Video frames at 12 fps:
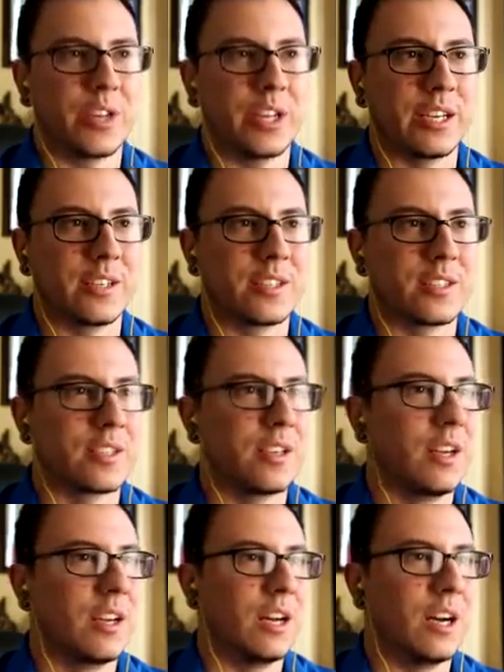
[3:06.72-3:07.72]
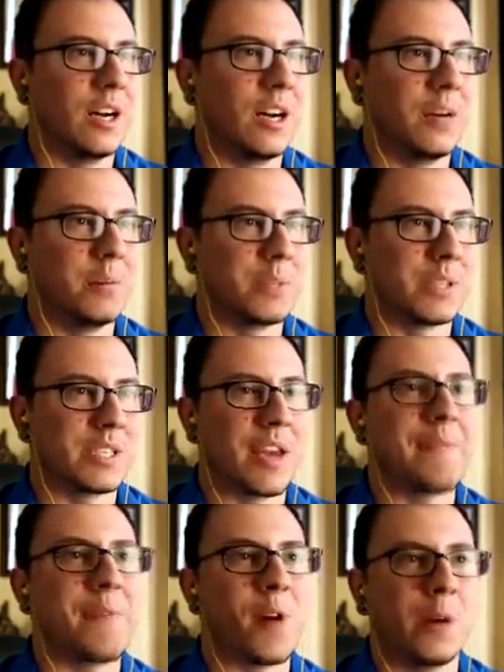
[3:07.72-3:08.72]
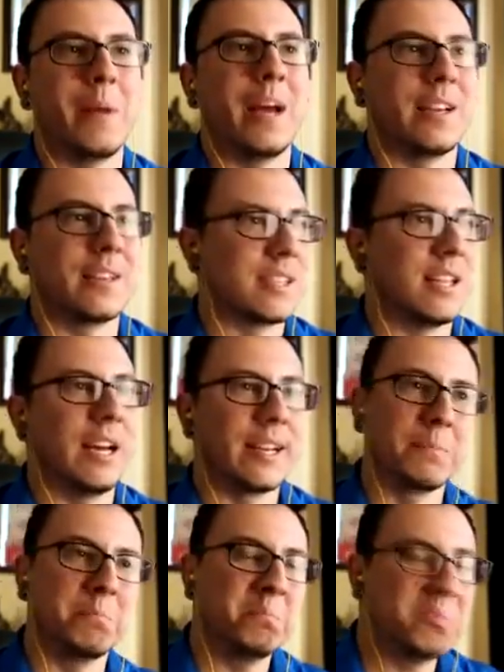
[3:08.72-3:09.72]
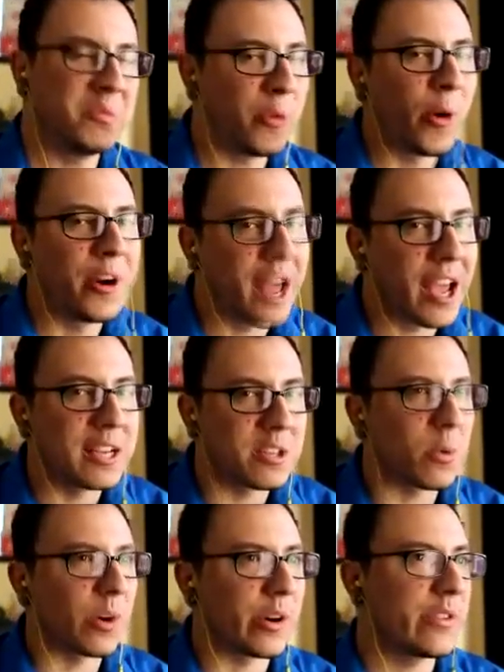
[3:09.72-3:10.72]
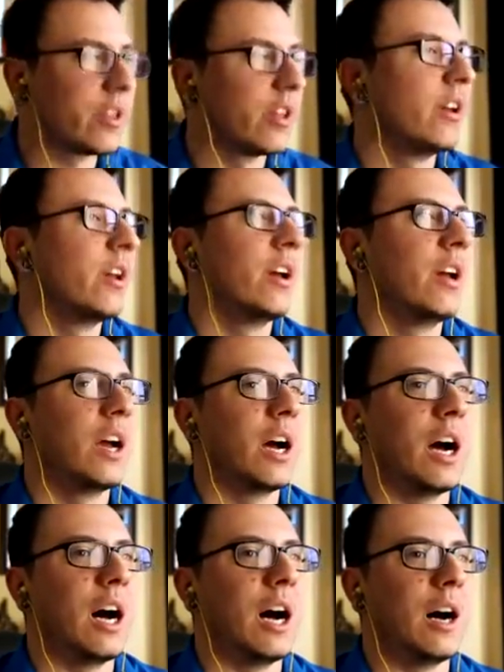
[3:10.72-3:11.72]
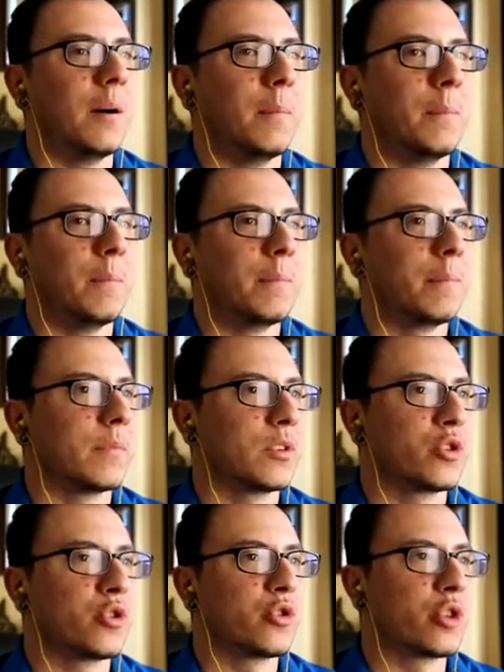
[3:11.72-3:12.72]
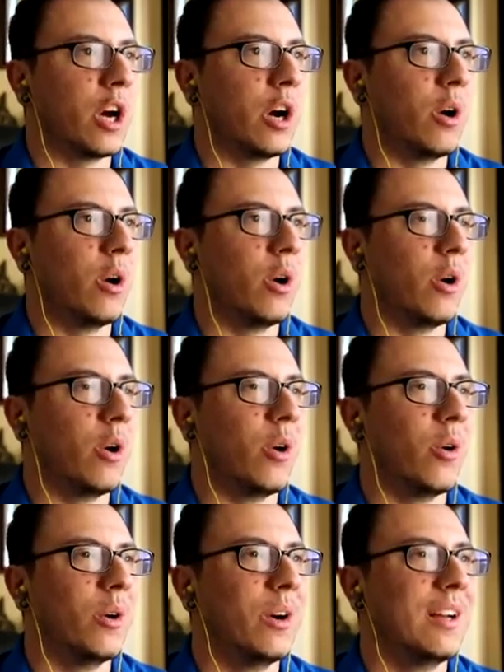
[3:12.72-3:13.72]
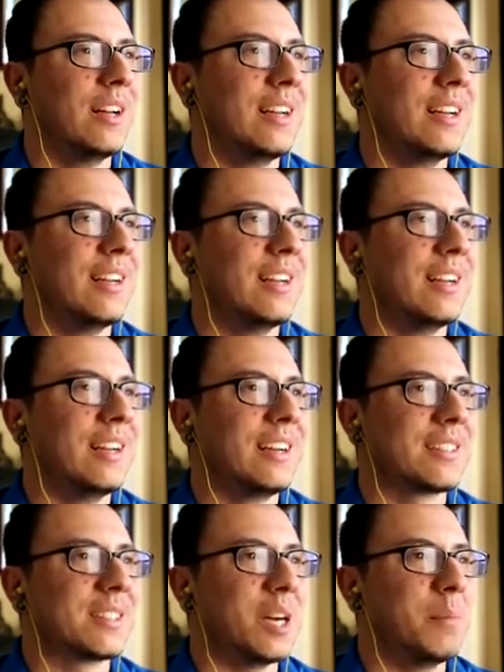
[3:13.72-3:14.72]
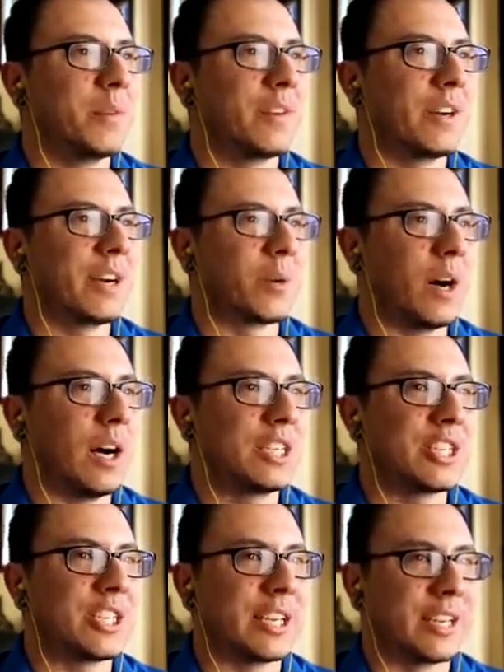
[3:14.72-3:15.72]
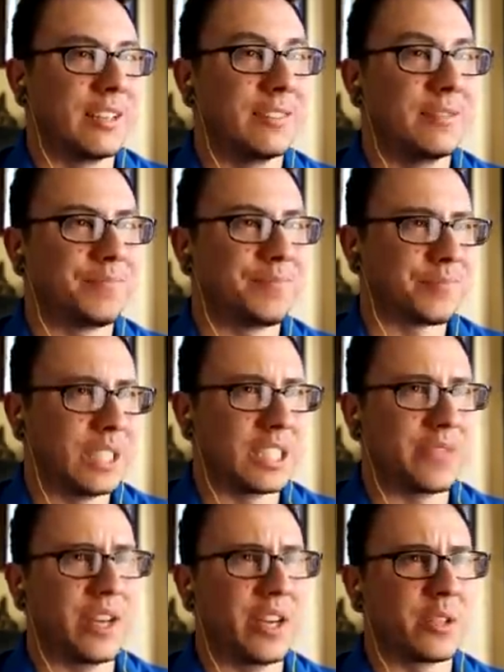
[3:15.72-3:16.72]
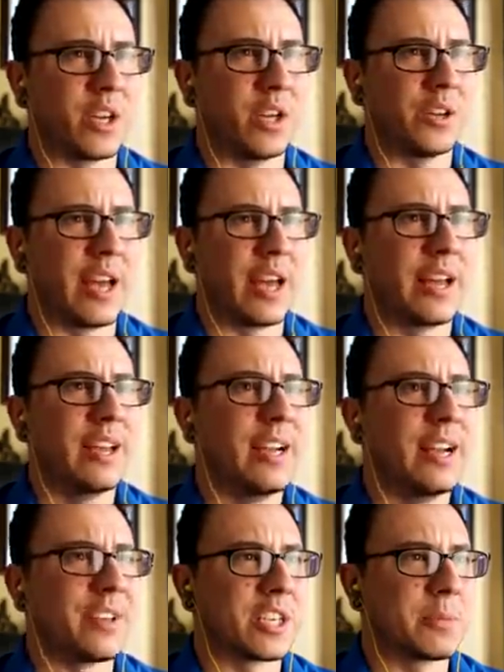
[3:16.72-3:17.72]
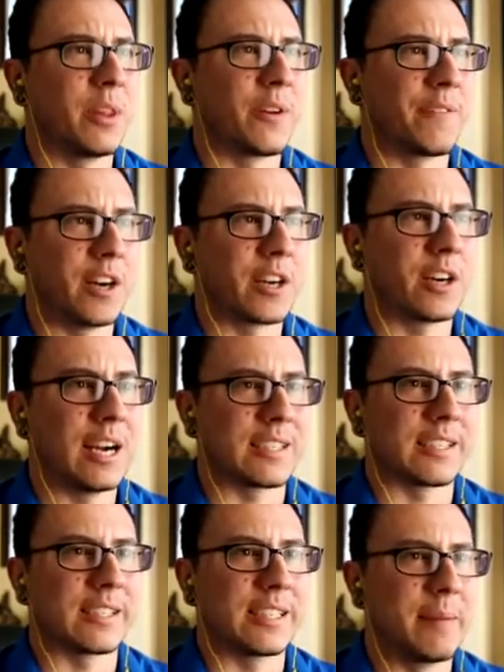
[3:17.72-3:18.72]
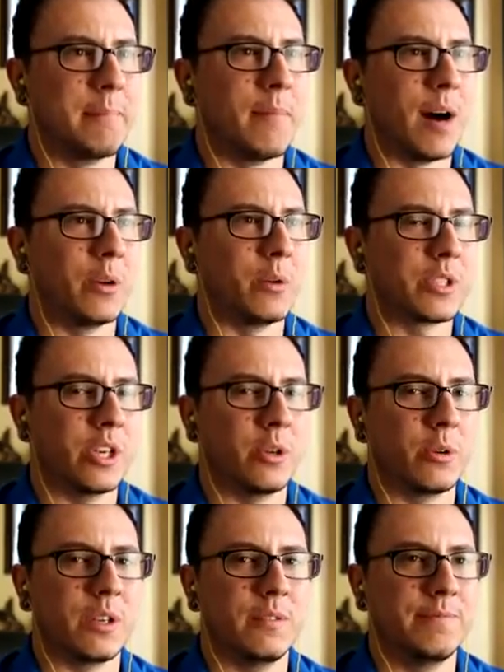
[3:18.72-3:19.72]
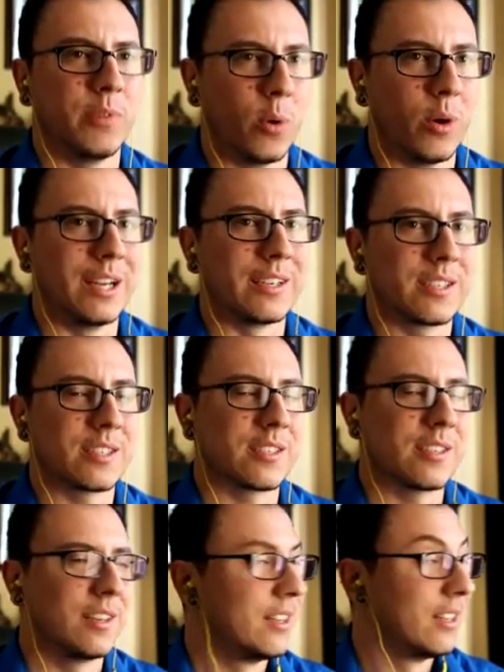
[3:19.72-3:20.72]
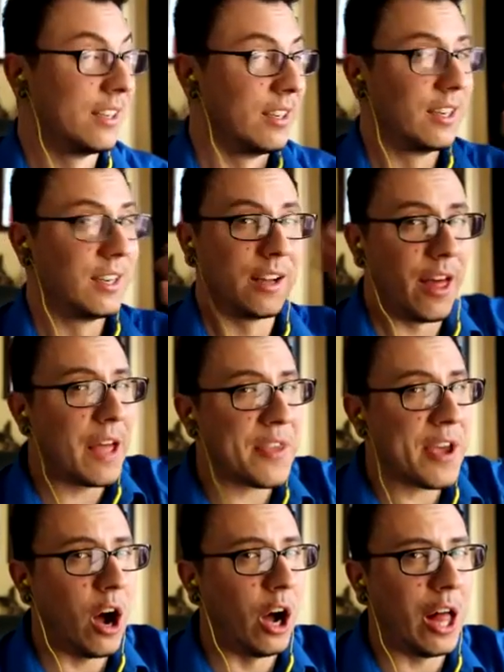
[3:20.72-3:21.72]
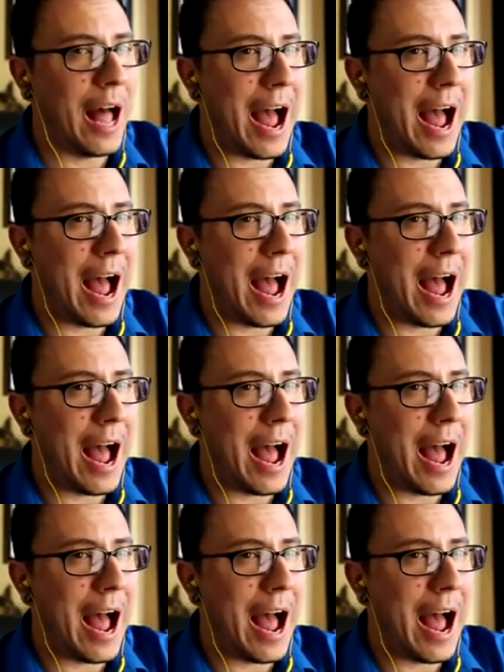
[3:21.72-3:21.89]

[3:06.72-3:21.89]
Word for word: things. Um, but State Farm has like four days worth. Um, so, so I'm over here watching these videos all day, and this motherfucker has the same monotone voice that they all